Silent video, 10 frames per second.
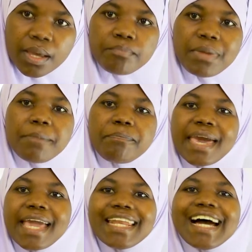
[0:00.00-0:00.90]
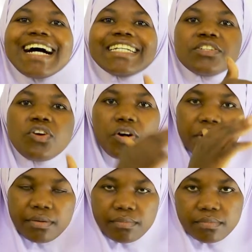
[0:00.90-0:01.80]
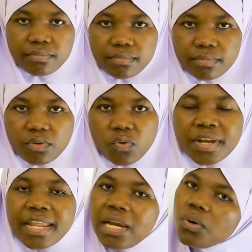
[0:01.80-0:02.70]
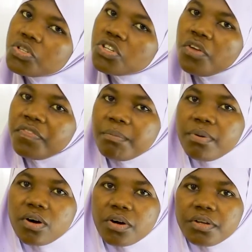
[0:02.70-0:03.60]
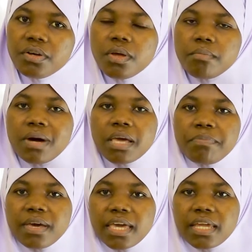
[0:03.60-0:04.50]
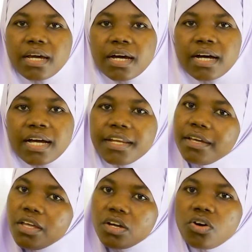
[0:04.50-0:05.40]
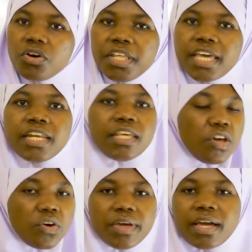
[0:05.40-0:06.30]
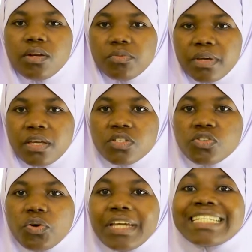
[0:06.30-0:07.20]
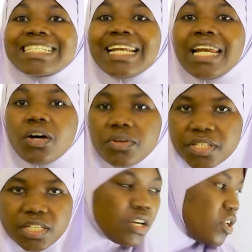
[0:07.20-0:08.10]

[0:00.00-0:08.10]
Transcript: my pen had gone. When I looked on the board, my pen had gone. Yani, so it's lost.